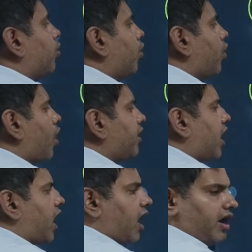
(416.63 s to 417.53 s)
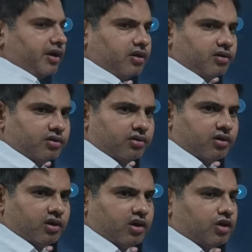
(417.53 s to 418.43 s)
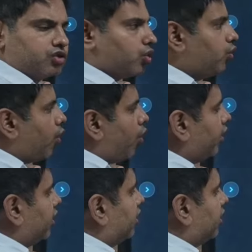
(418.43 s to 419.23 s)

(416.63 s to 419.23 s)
Load on heart. So load